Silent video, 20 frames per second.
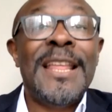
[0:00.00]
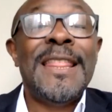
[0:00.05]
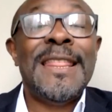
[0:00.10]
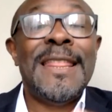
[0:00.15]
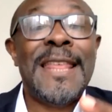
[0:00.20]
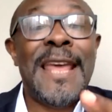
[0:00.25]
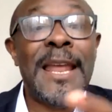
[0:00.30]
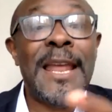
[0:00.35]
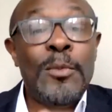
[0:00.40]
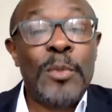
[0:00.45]

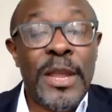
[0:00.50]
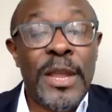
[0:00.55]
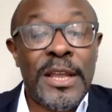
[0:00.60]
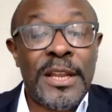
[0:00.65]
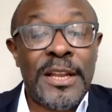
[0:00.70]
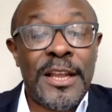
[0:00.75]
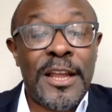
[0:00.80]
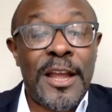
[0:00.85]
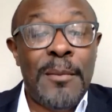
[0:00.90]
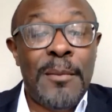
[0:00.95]
Then we're
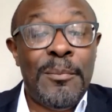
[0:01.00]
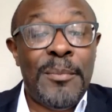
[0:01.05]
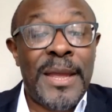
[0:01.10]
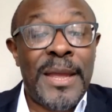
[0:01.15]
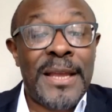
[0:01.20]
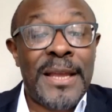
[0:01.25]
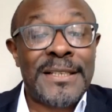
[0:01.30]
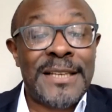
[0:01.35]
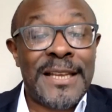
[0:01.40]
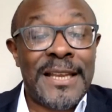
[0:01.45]
going to come
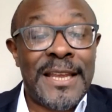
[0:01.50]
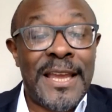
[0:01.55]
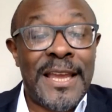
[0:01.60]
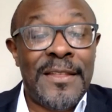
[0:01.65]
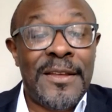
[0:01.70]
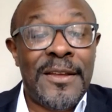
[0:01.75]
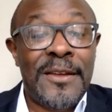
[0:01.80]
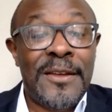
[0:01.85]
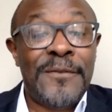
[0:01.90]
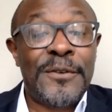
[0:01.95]
back
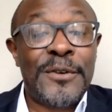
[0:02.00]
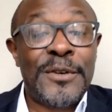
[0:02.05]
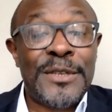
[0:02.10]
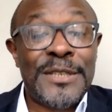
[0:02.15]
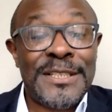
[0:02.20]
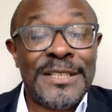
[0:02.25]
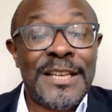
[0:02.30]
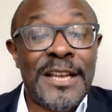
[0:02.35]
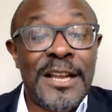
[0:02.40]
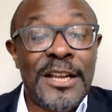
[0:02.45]
together for a
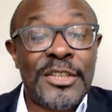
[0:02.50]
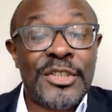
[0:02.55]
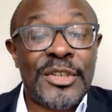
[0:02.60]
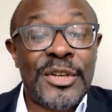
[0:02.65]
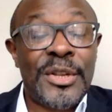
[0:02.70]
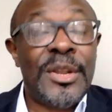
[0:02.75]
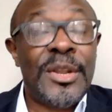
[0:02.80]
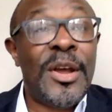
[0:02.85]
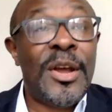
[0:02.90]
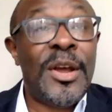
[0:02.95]

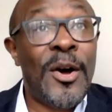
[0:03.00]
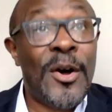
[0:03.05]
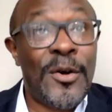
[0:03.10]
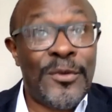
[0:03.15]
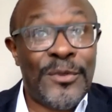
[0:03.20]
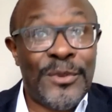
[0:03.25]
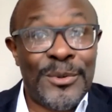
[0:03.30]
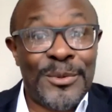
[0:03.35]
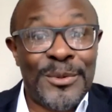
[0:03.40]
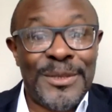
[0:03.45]
discussion
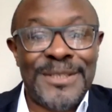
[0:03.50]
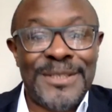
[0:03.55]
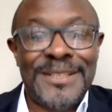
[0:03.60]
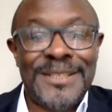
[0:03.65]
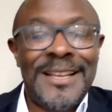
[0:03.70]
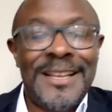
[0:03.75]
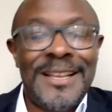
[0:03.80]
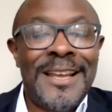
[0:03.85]
afterwards.